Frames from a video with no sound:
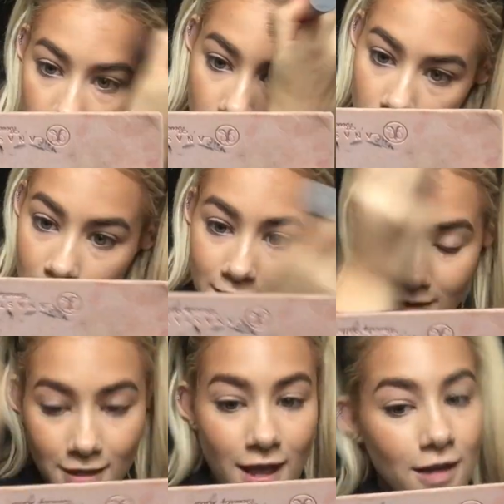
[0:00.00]

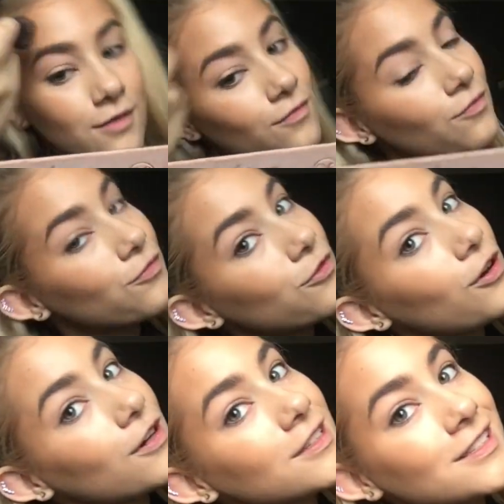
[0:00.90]
Nice and
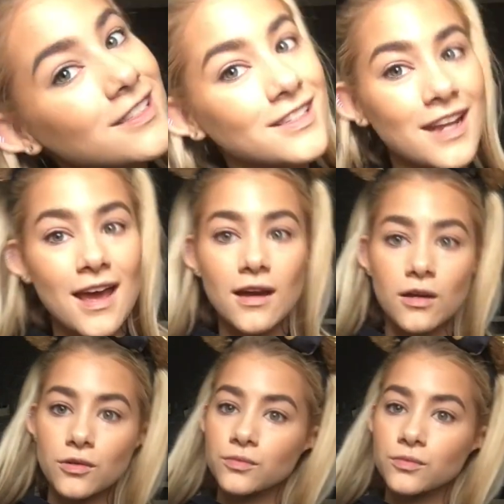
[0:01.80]
bronzed now.